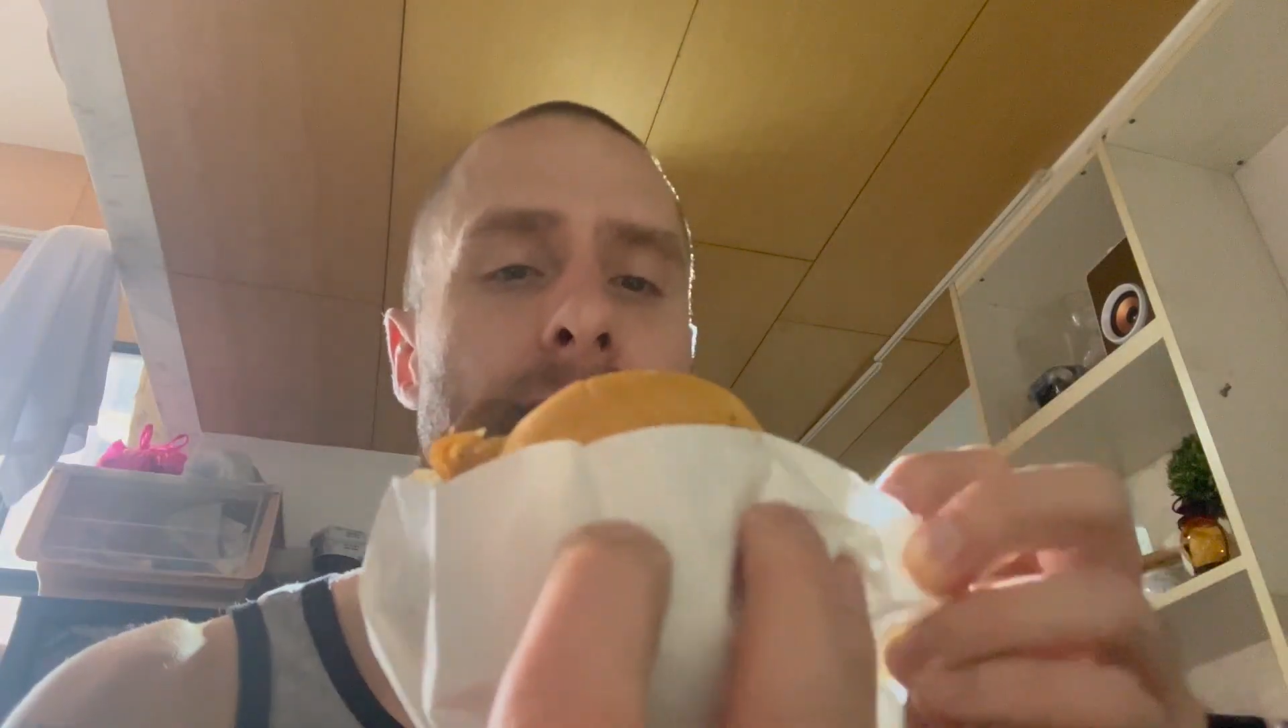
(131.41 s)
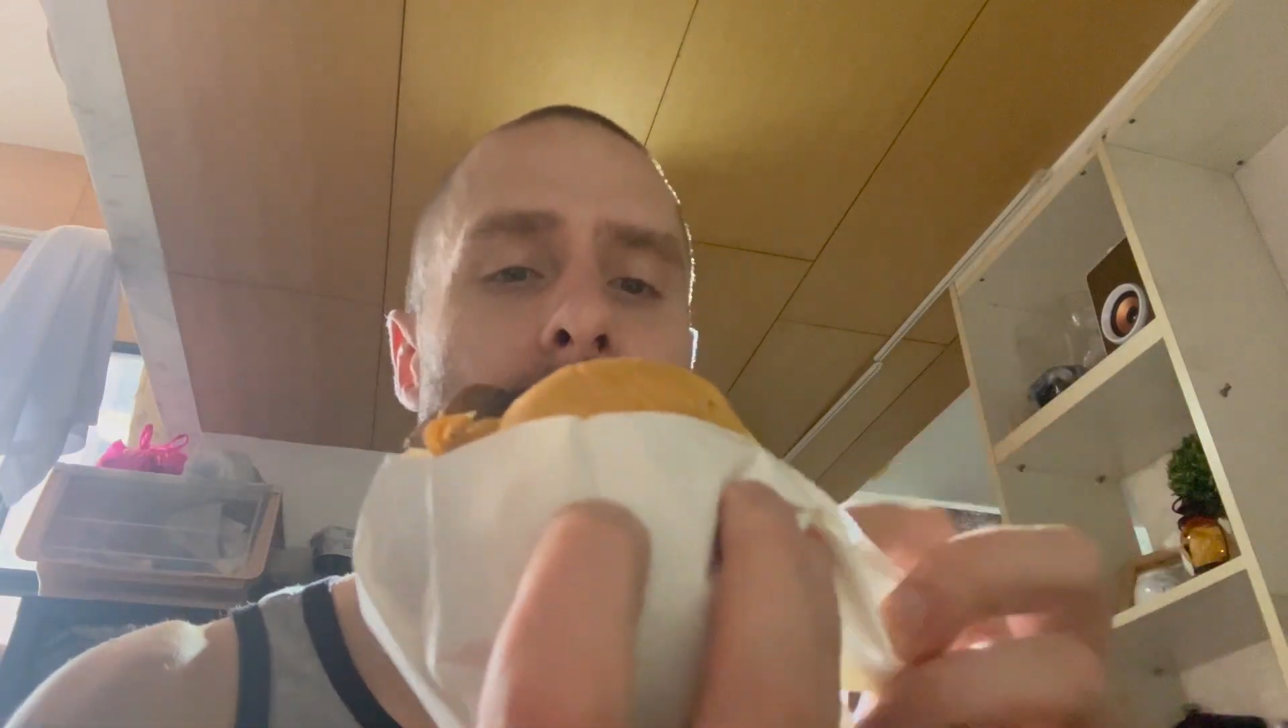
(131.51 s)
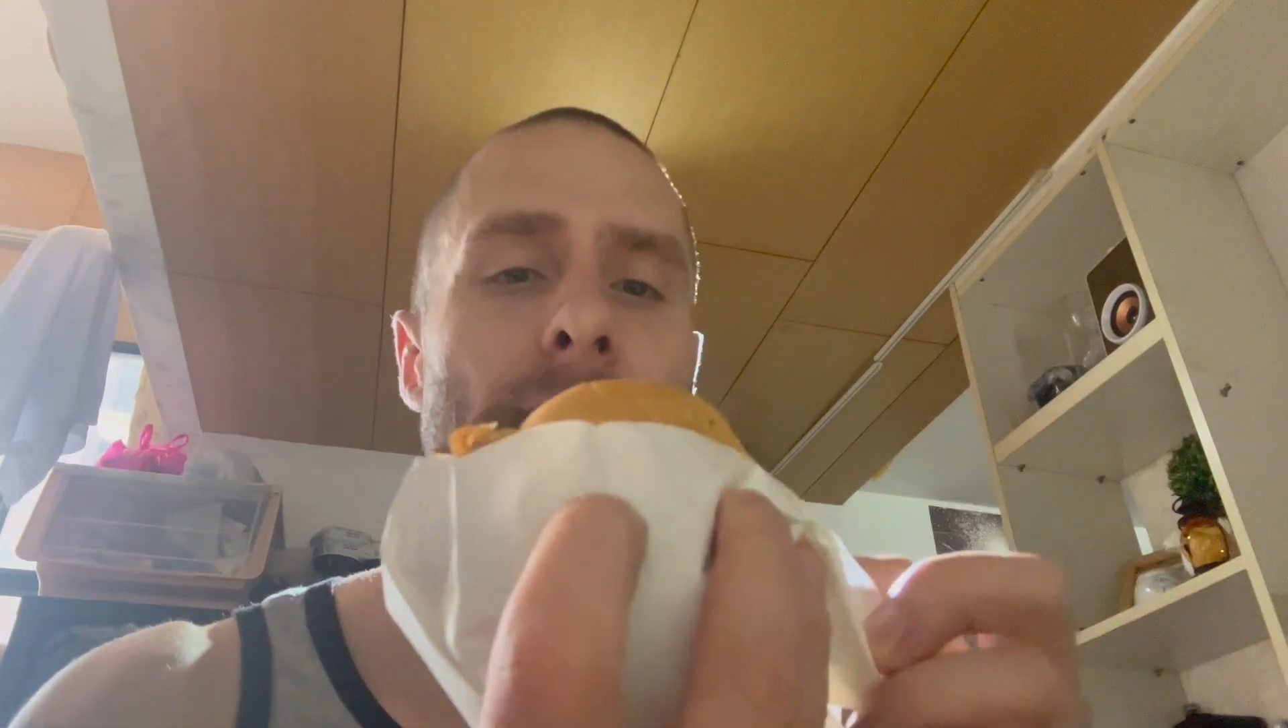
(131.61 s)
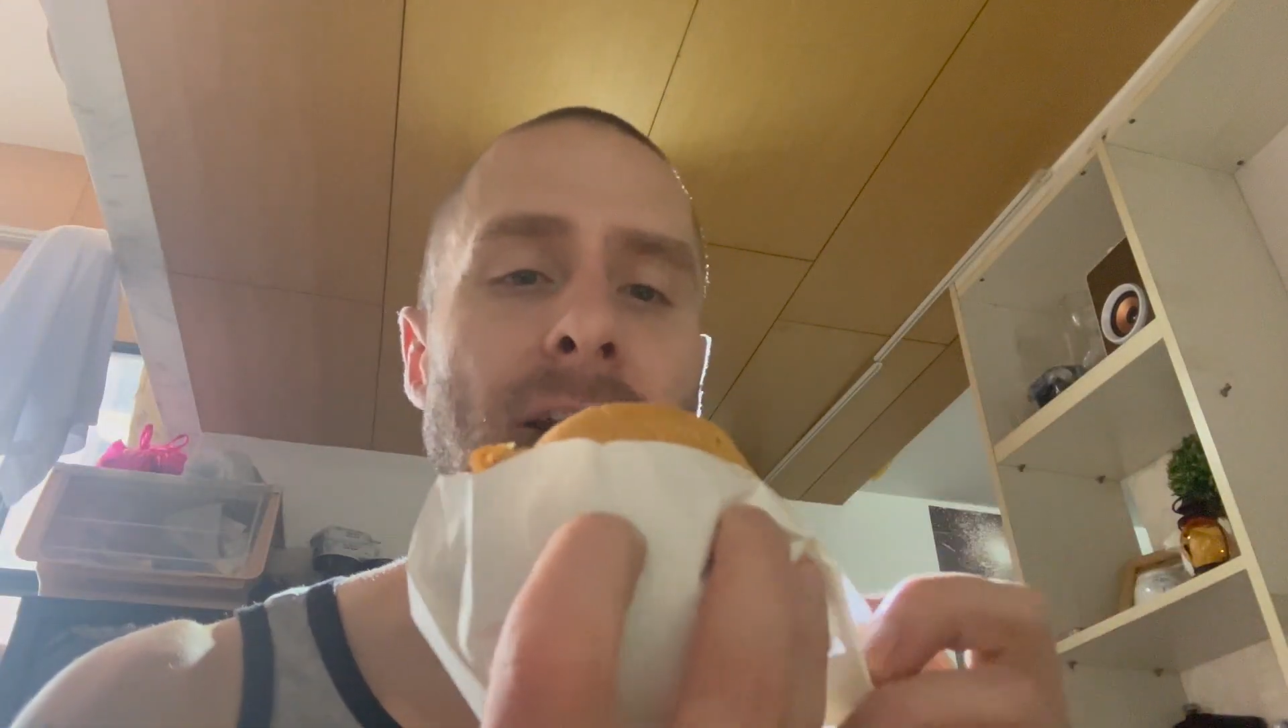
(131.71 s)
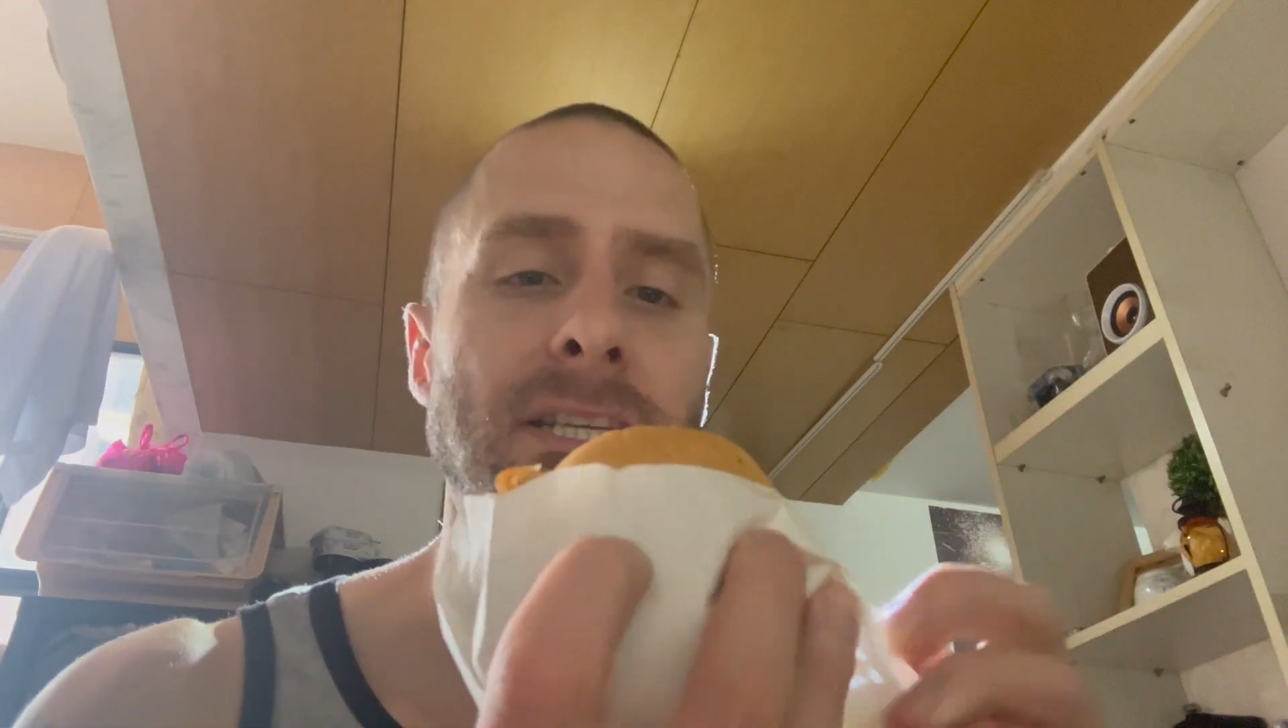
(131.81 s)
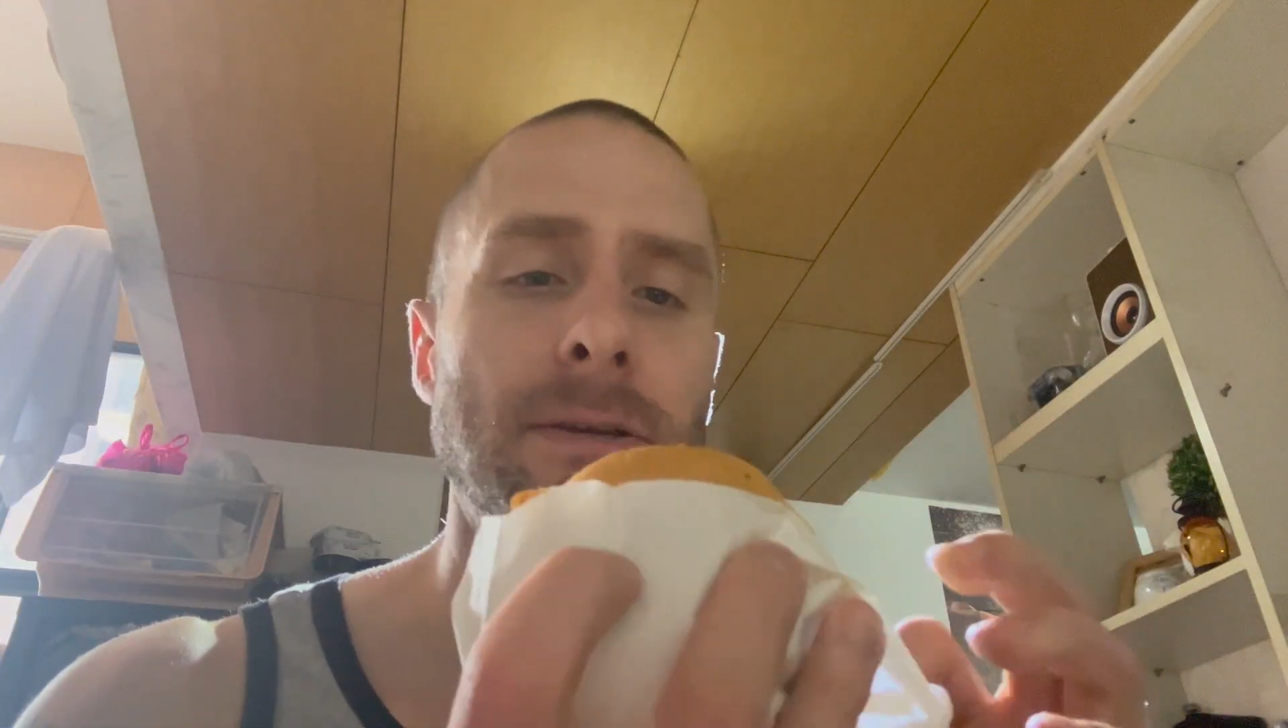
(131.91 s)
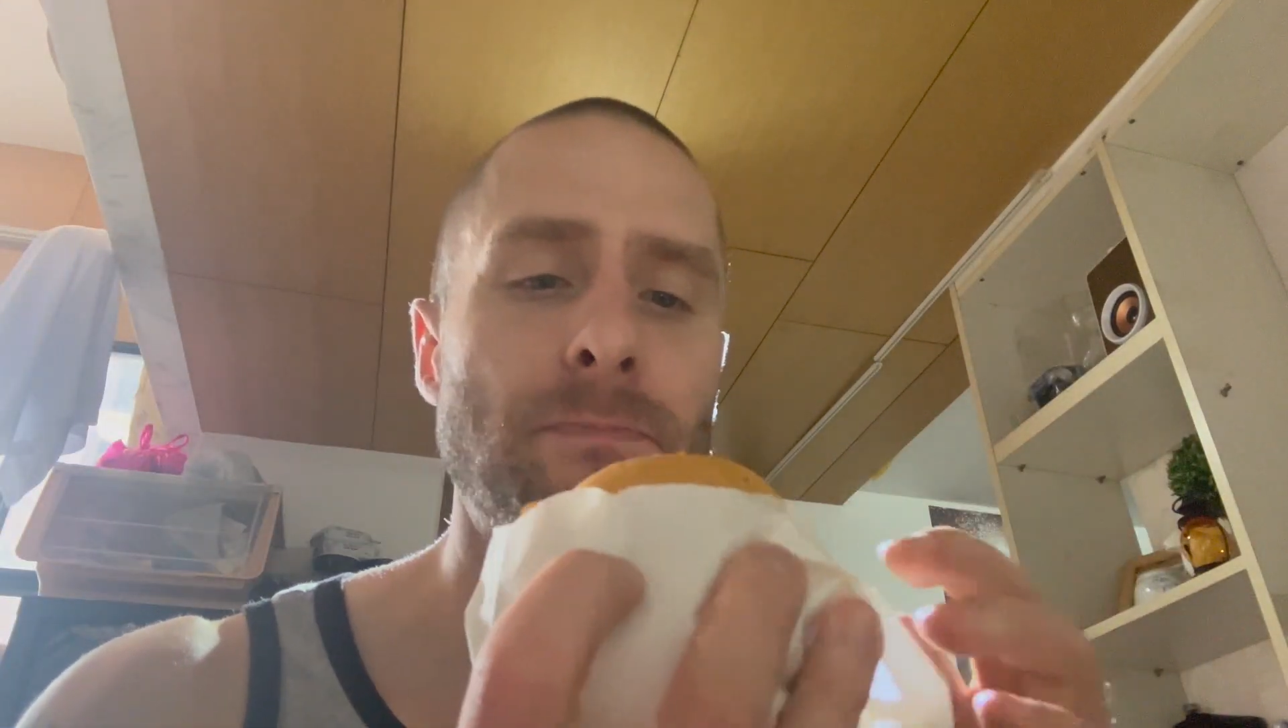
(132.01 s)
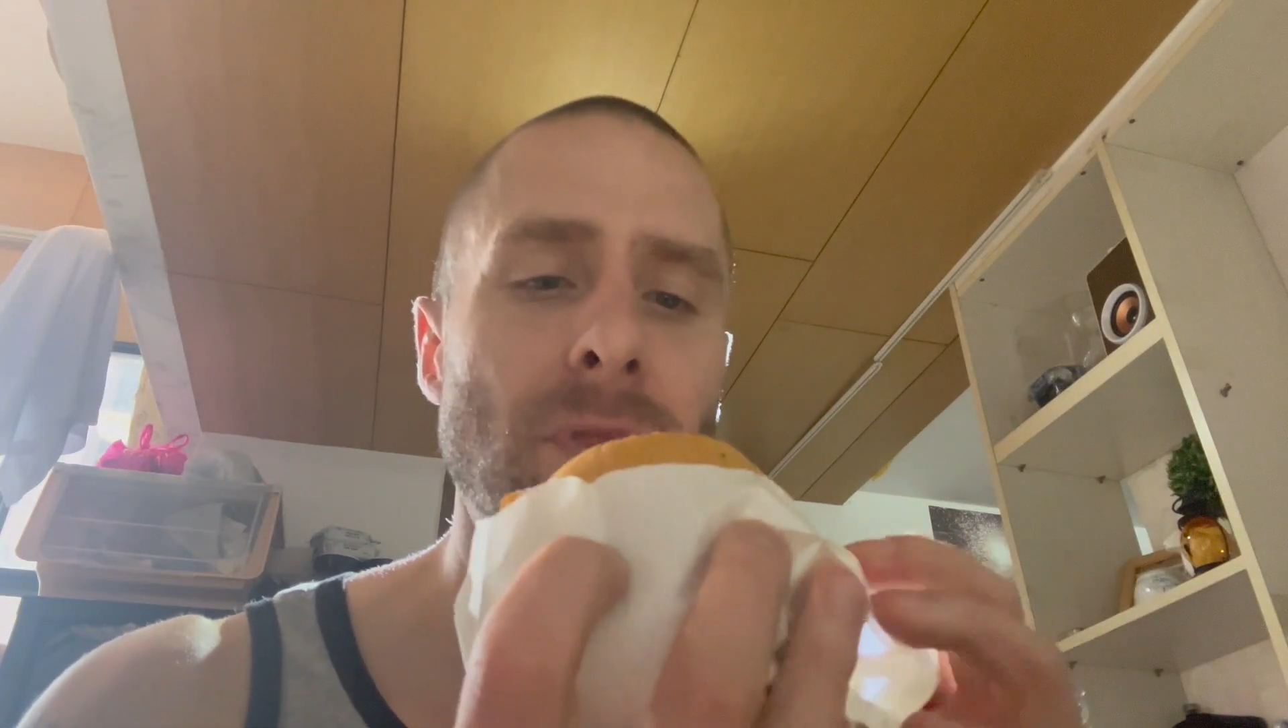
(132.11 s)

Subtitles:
how it is.